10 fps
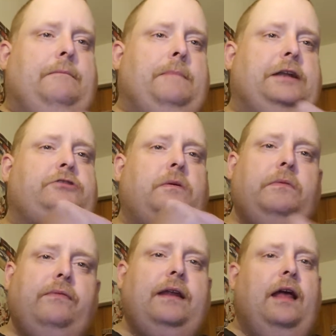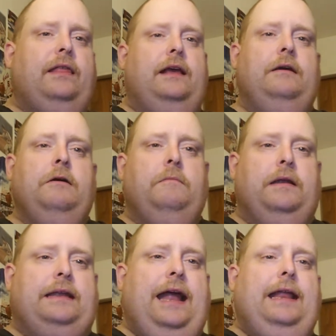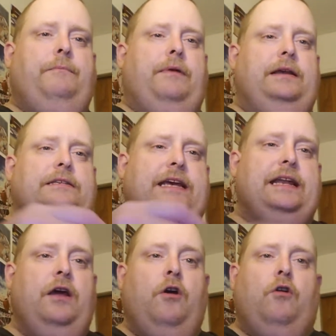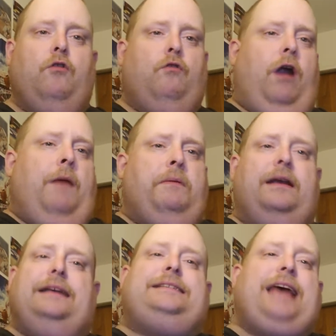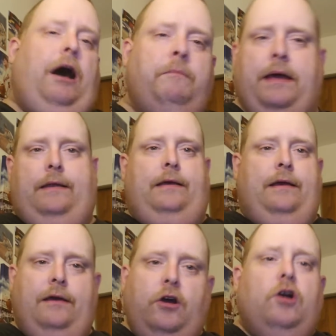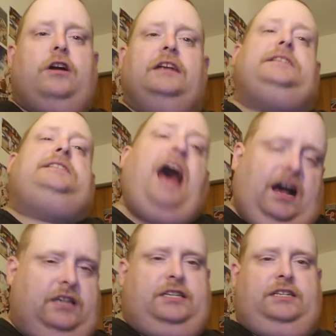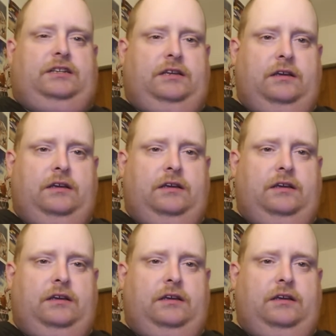Mets up 3 nothing, but then he brings in Robert Gsellman, who gazucks.